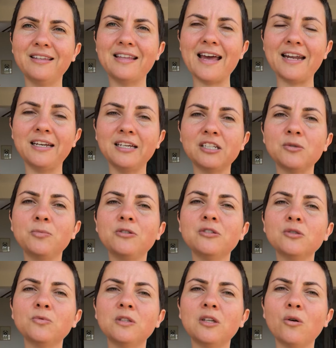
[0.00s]
that
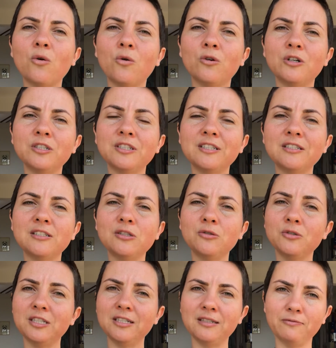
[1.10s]
experience with the horses
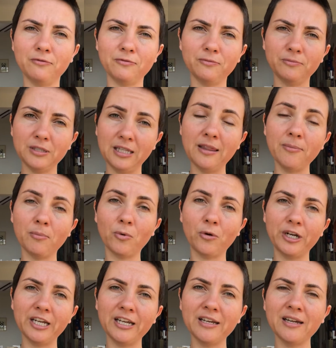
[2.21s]
you did in the
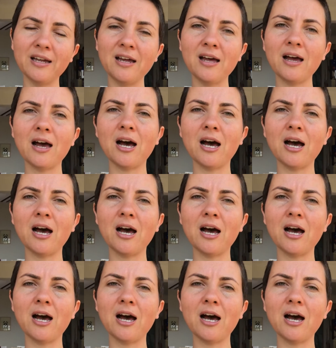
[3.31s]
morning,